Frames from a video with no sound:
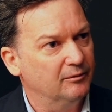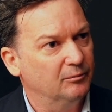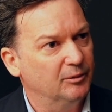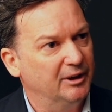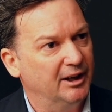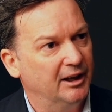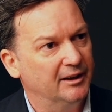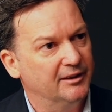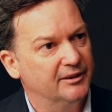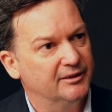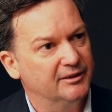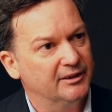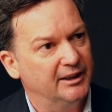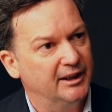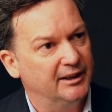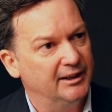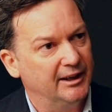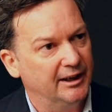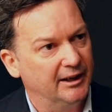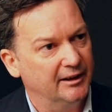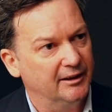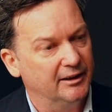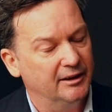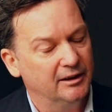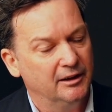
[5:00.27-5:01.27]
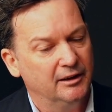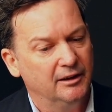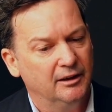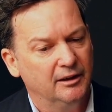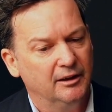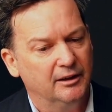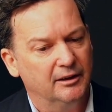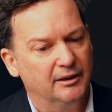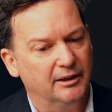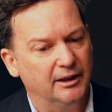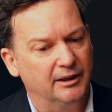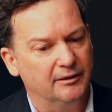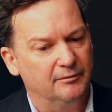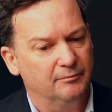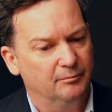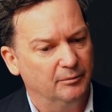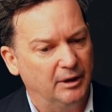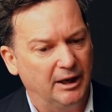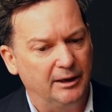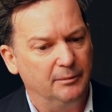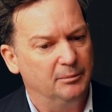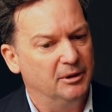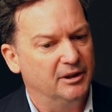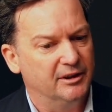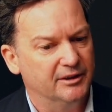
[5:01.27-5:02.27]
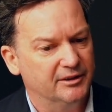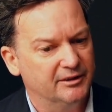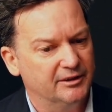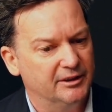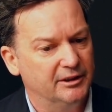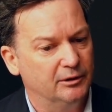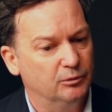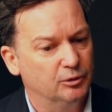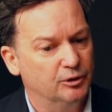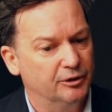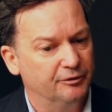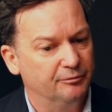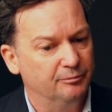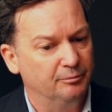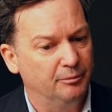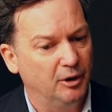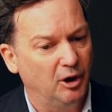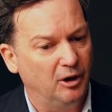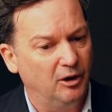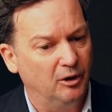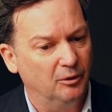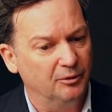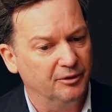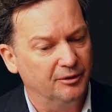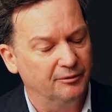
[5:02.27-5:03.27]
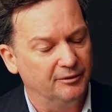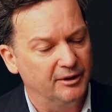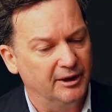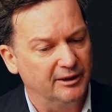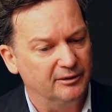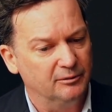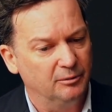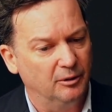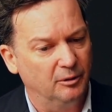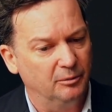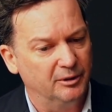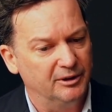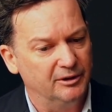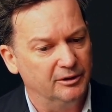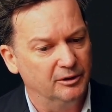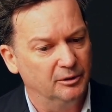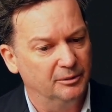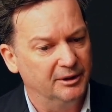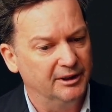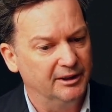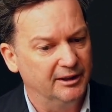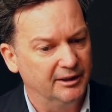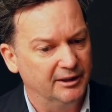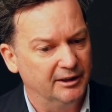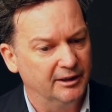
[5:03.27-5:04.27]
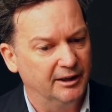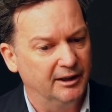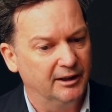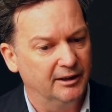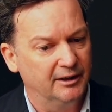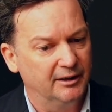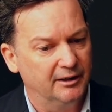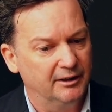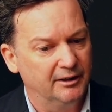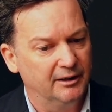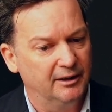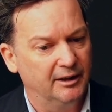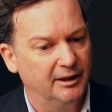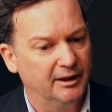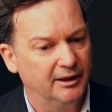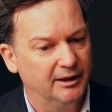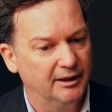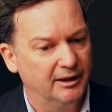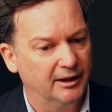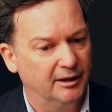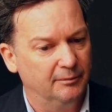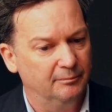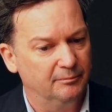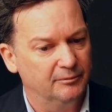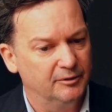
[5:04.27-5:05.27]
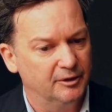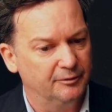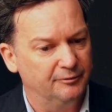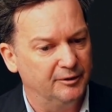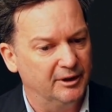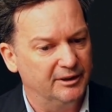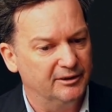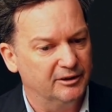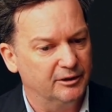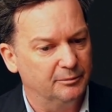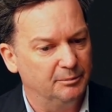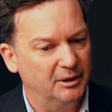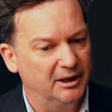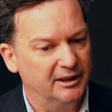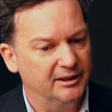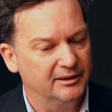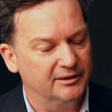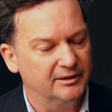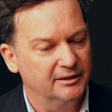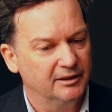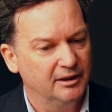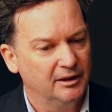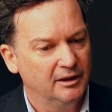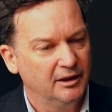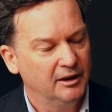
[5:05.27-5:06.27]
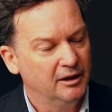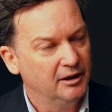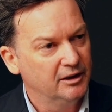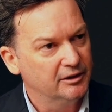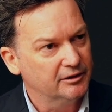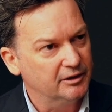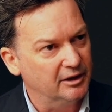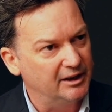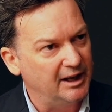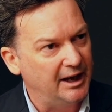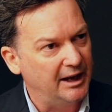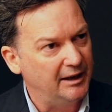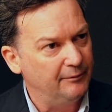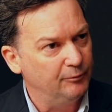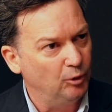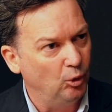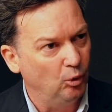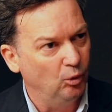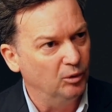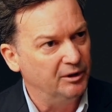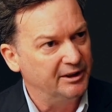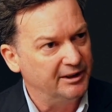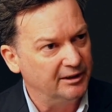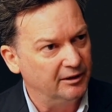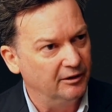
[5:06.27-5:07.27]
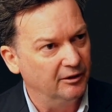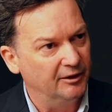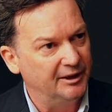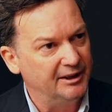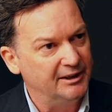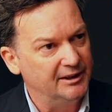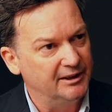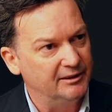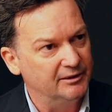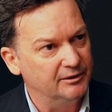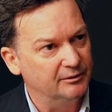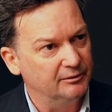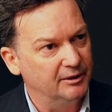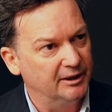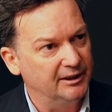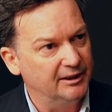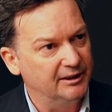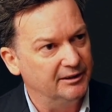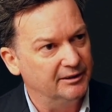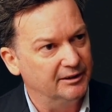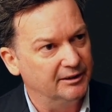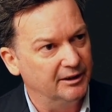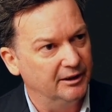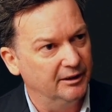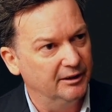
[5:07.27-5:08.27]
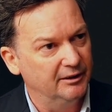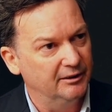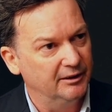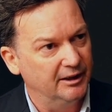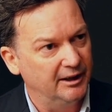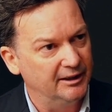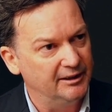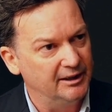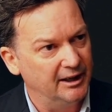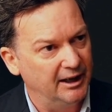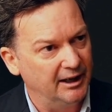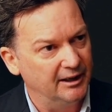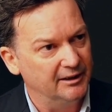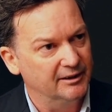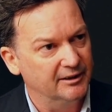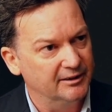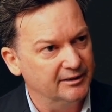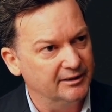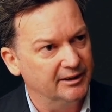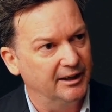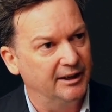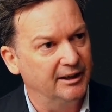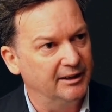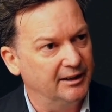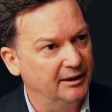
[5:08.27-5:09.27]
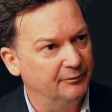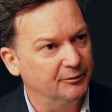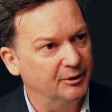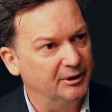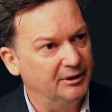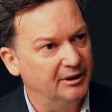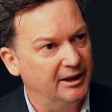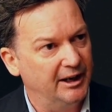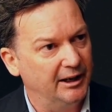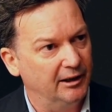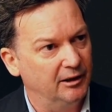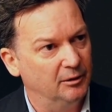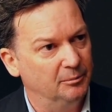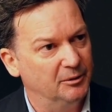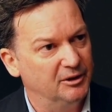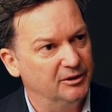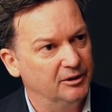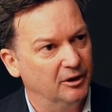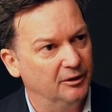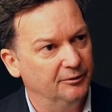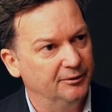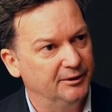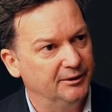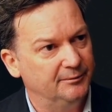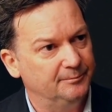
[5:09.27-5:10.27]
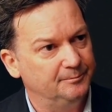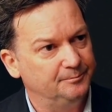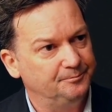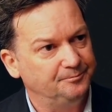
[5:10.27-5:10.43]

We understand how to get maybe the steel-driven piles if that's what we're doing in a defence space. So you have all the ingredients ready to go and you understand every element of it.